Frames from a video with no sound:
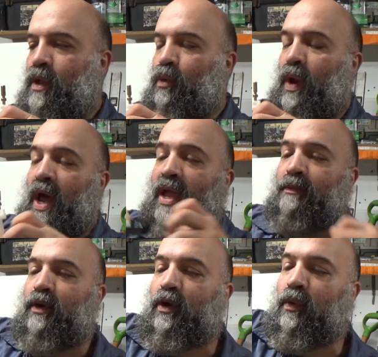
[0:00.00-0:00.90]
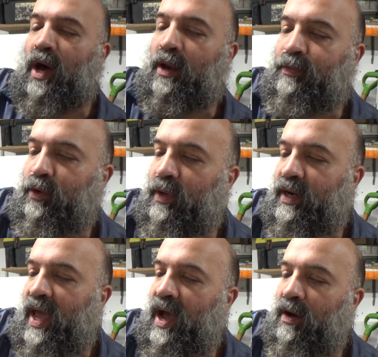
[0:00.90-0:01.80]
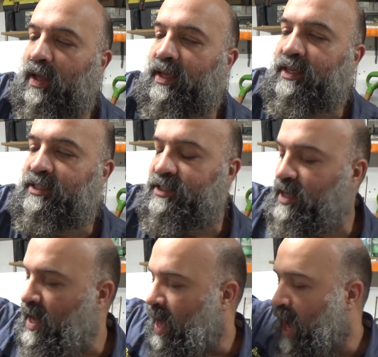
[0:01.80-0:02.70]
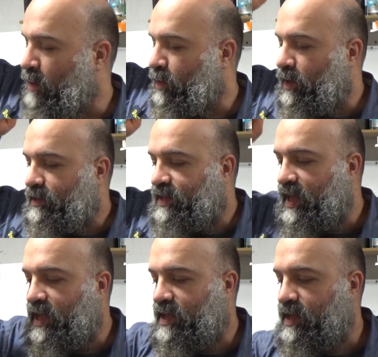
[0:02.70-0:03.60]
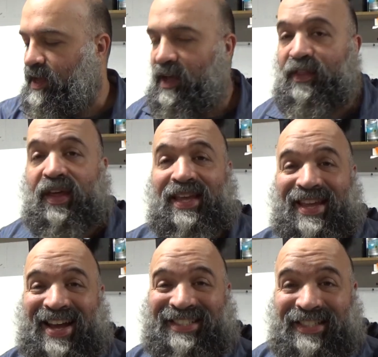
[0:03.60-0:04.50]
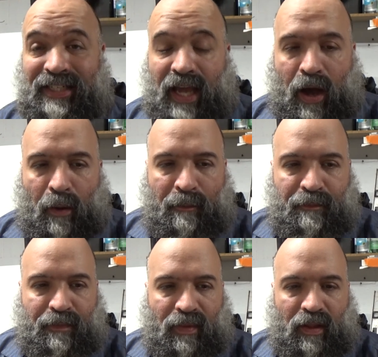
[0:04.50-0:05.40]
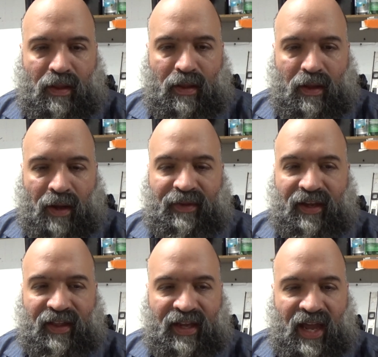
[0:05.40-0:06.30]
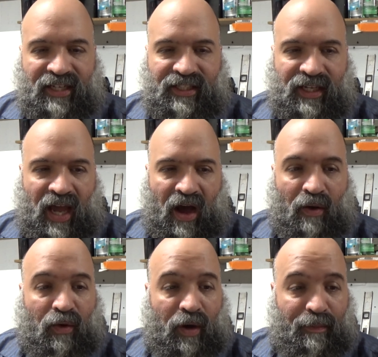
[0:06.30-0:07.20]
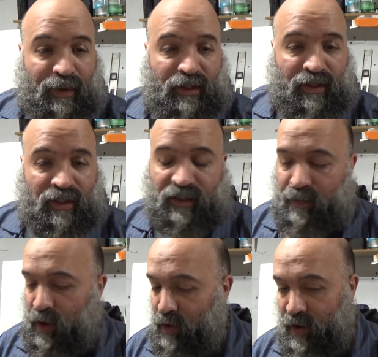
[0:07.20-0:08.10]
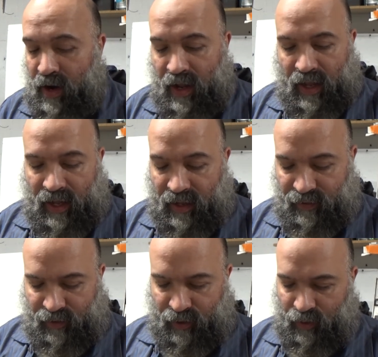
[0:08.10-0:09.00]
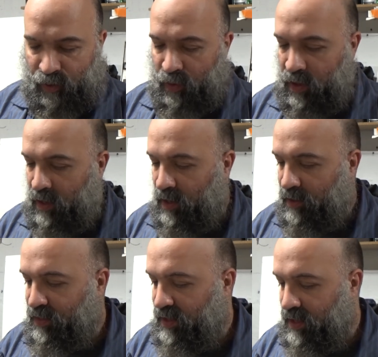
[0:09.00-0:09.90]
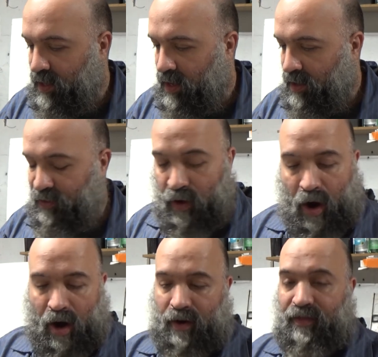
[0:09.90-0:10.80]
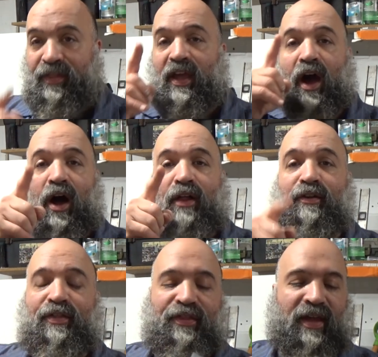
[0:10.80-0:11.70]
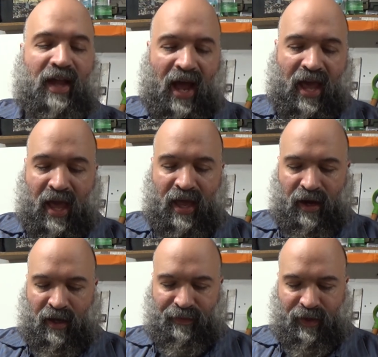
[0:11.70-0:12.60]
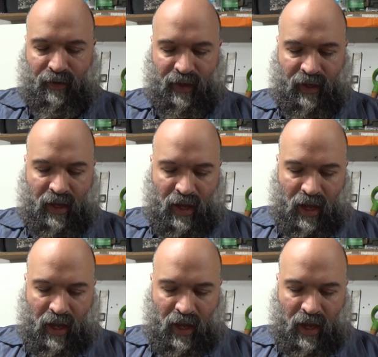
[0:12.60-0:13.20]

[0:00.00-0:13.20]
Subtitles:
what I am going to wind up doing now is, I'm going to take the ESC out. I'm taking the ESC out. I'm going to put this motor into the car. The other thing I ended up doing,